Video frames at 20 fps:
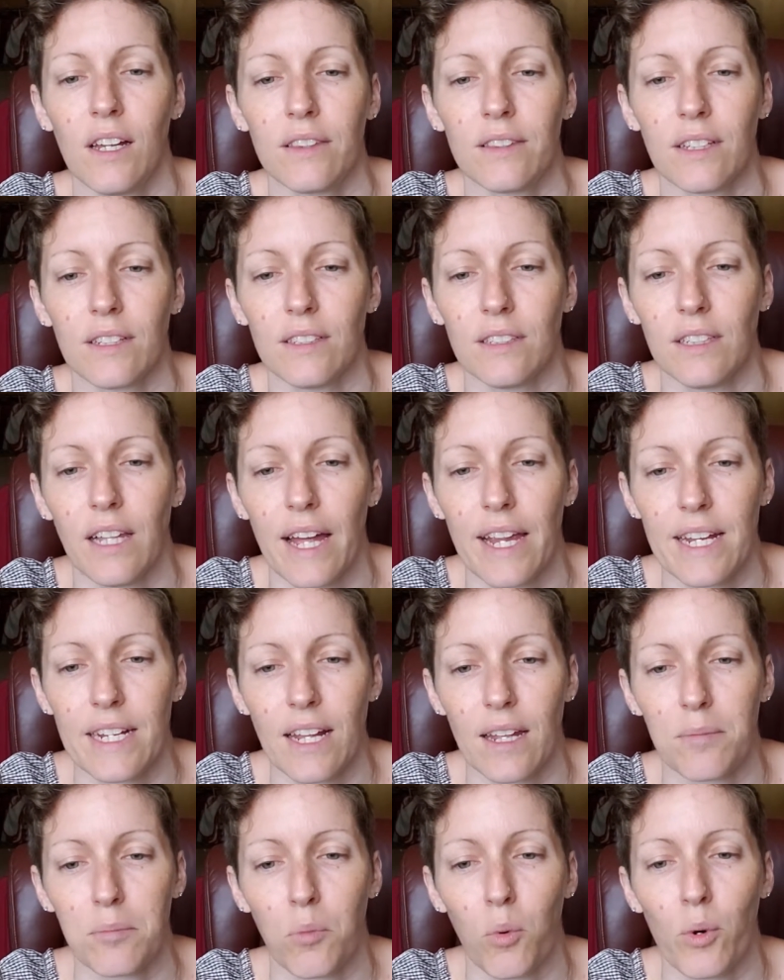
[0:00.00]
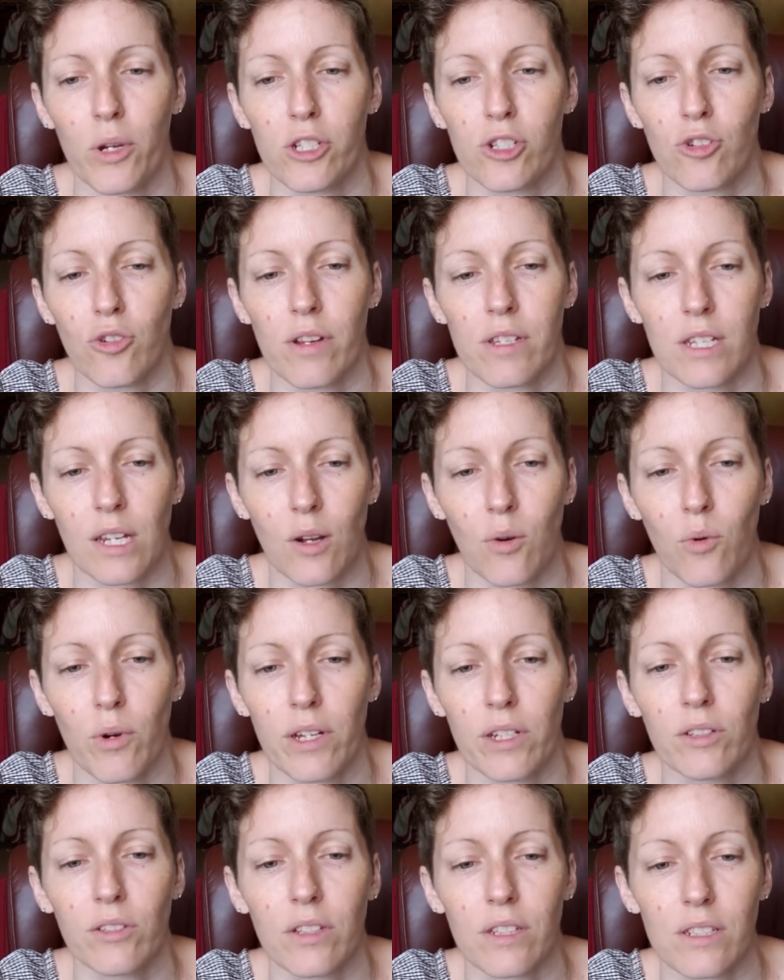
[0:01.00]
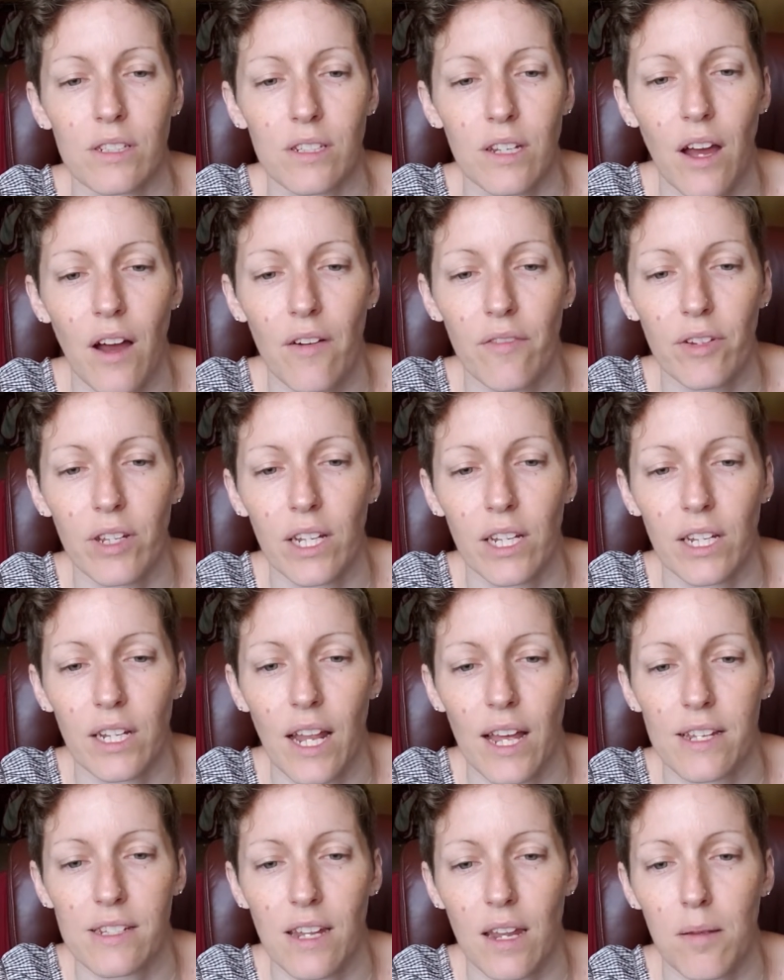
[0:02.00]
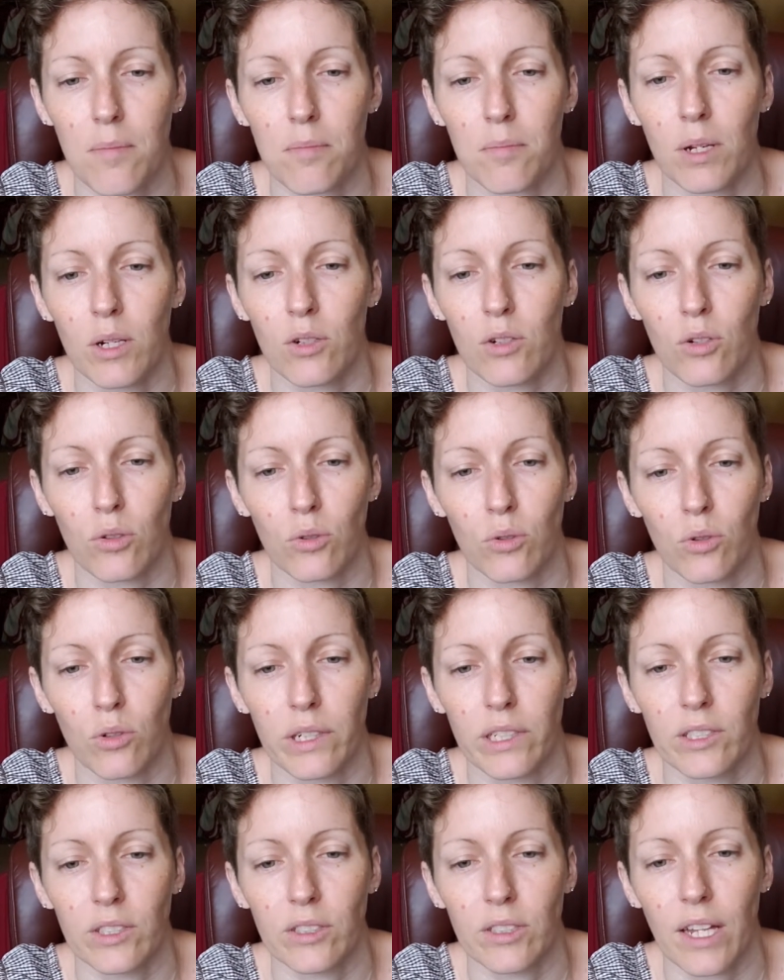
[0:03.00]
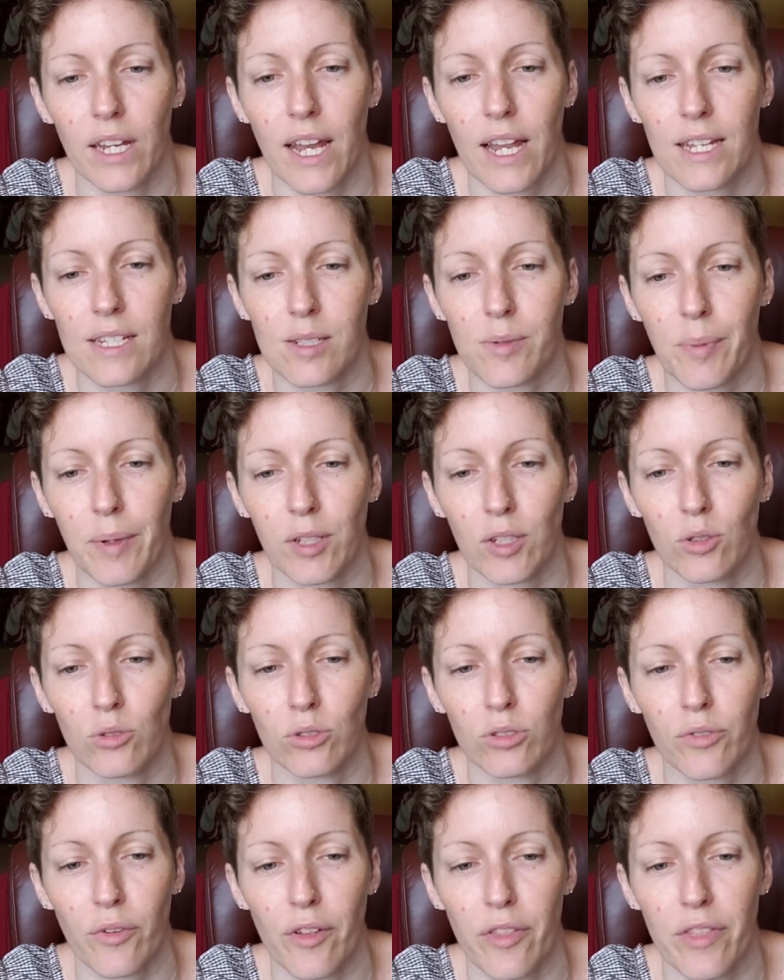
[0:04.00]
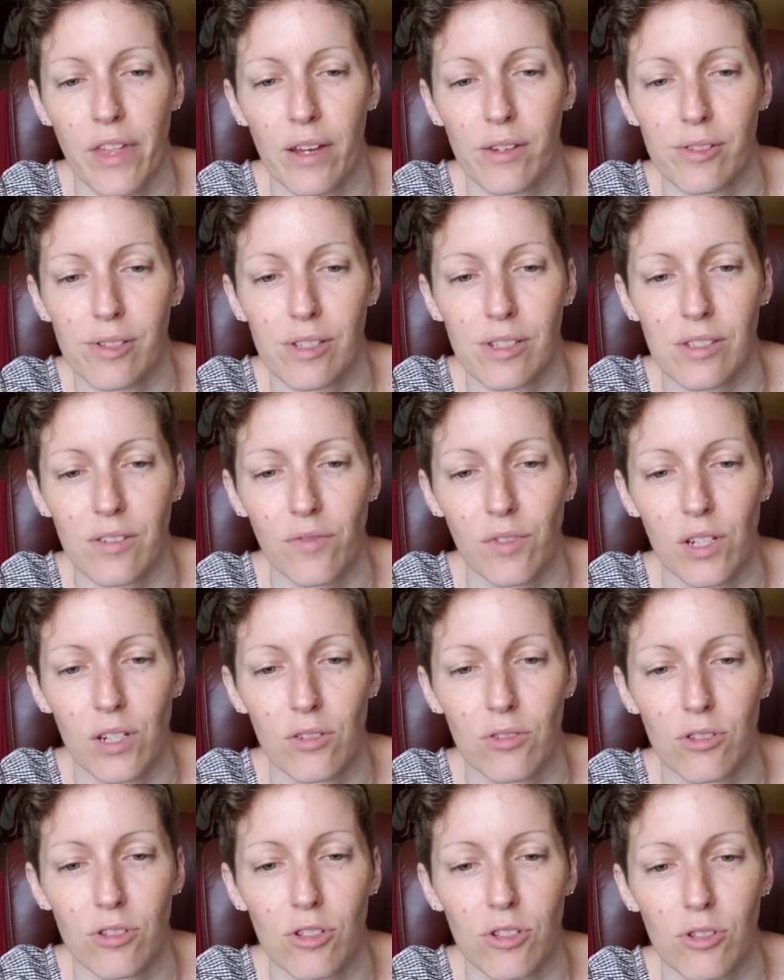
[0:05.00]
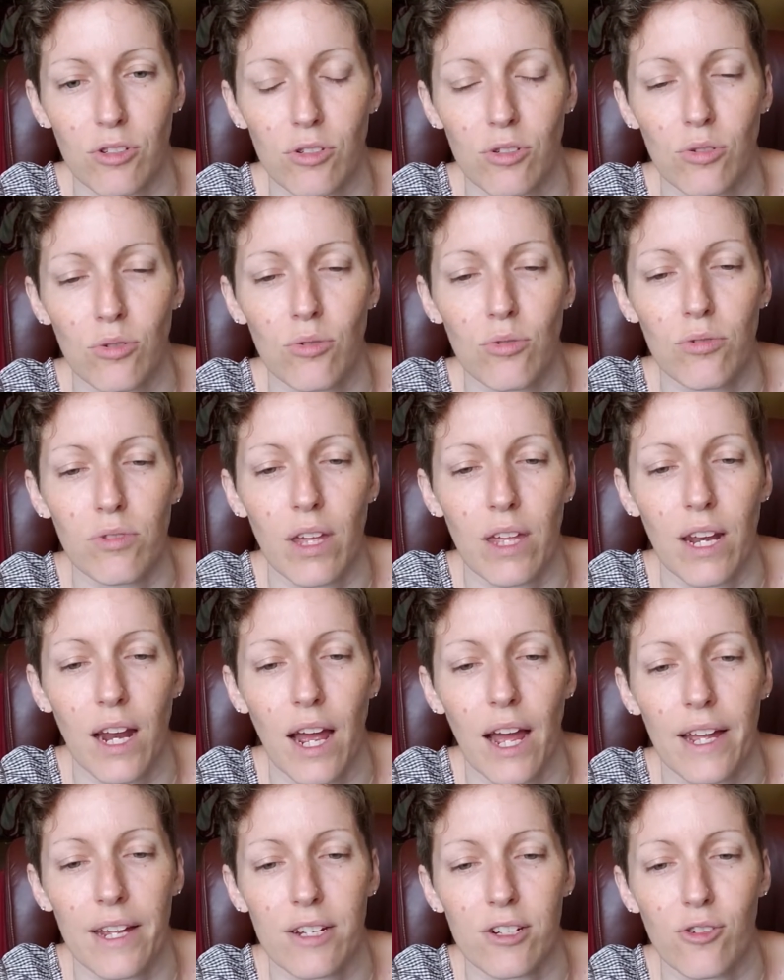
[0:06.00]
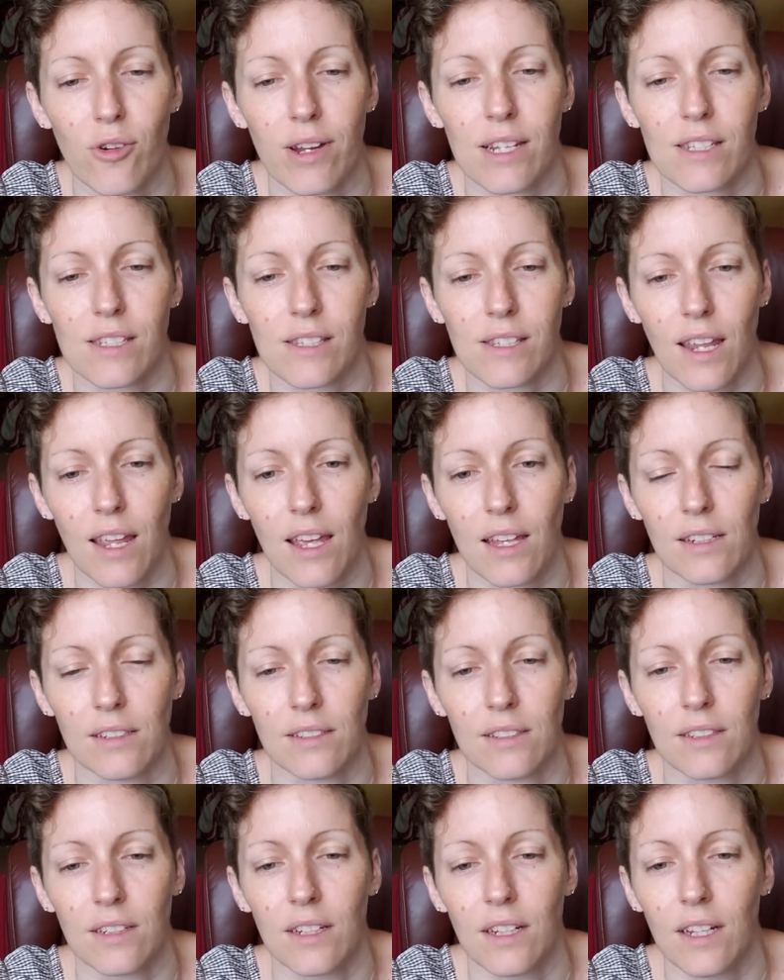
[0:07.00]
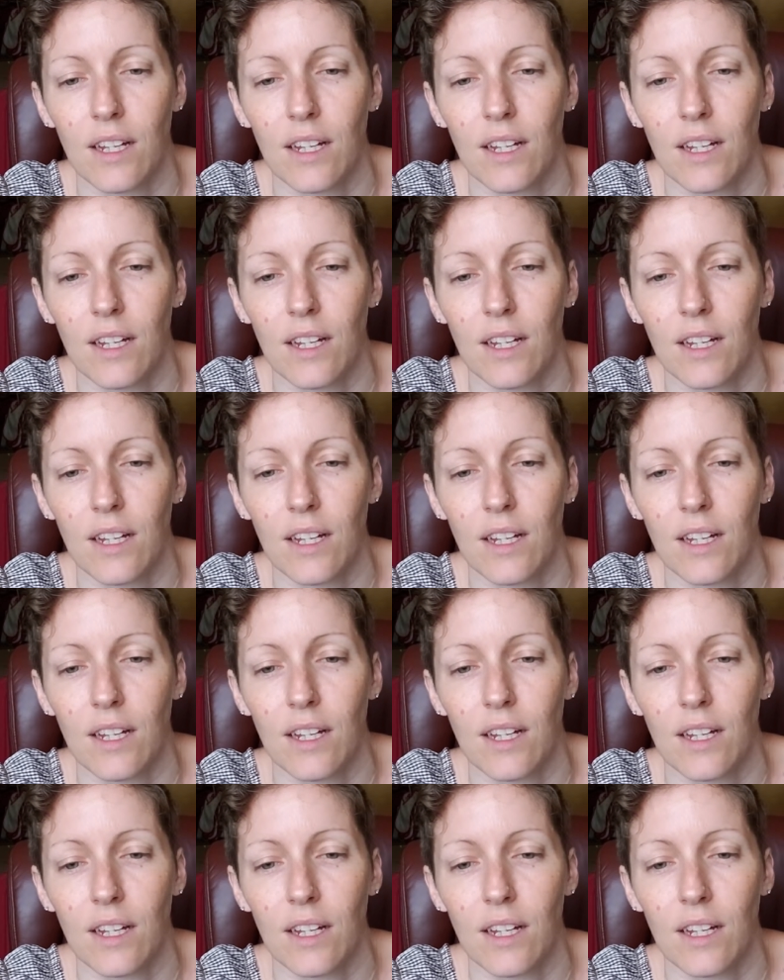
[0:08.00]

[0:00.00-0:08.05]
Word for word: the light and moisturizing oil is coveted as a miracle oil and has been used for thousands of years to soothe and hydrate skin.